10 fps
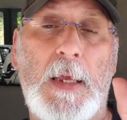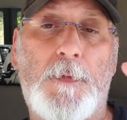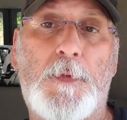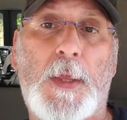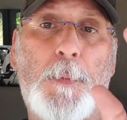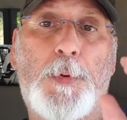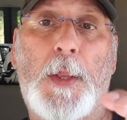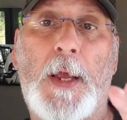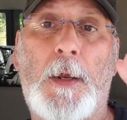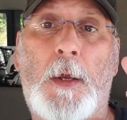if they
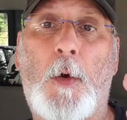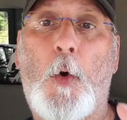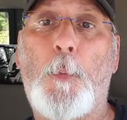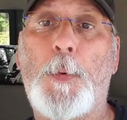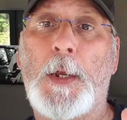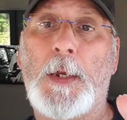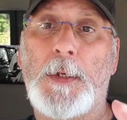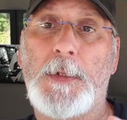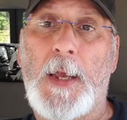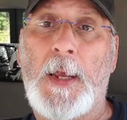plan on opening
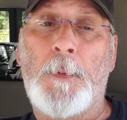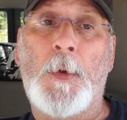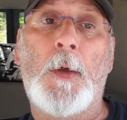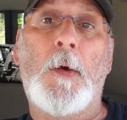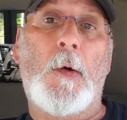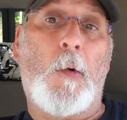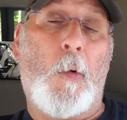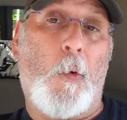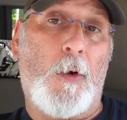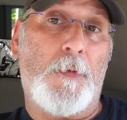a dam,
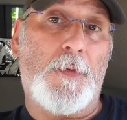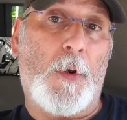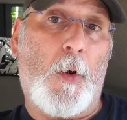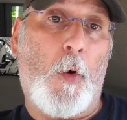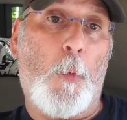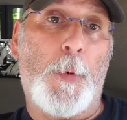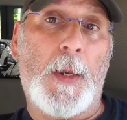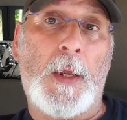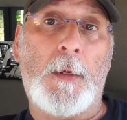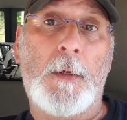or if they're
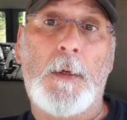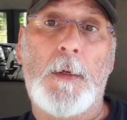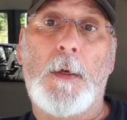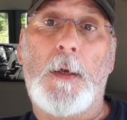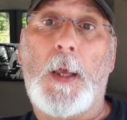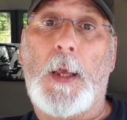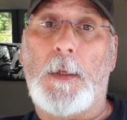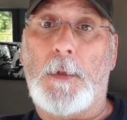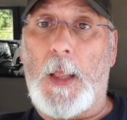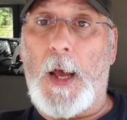opening
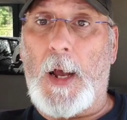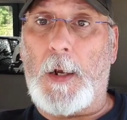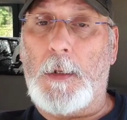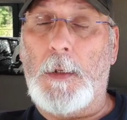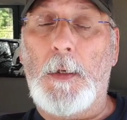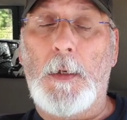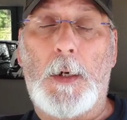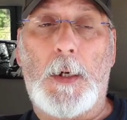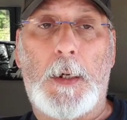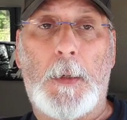a lock.
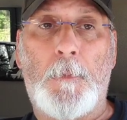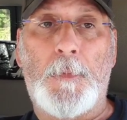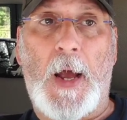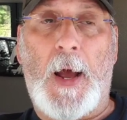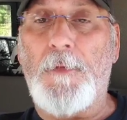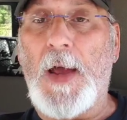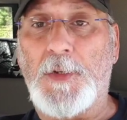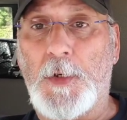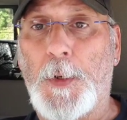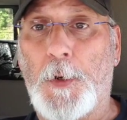Now I've
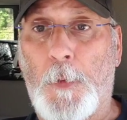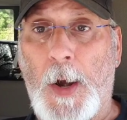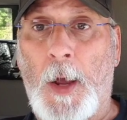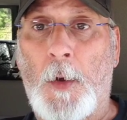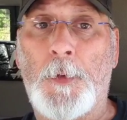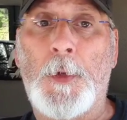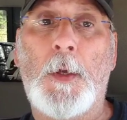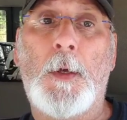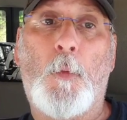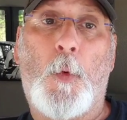actually been around
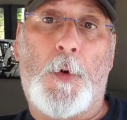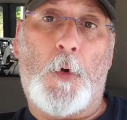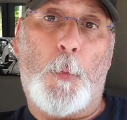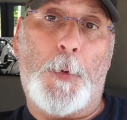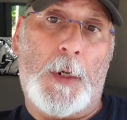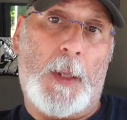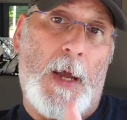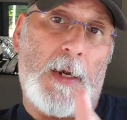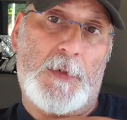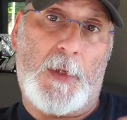when they're opening the
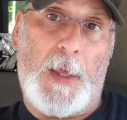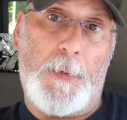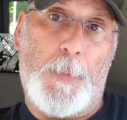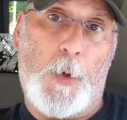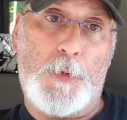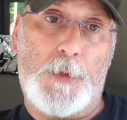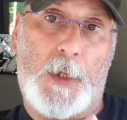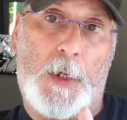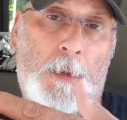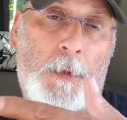locks to let boats
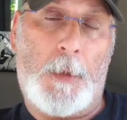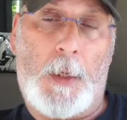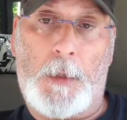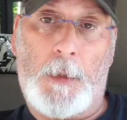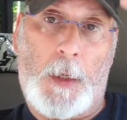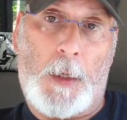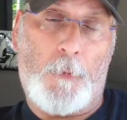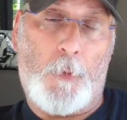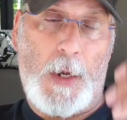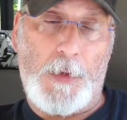in
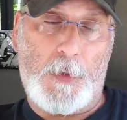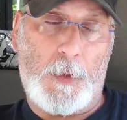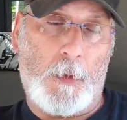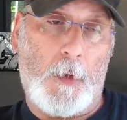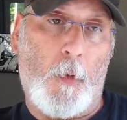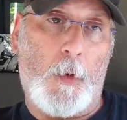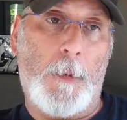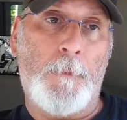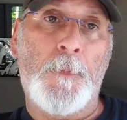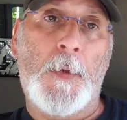and raise it and lower it,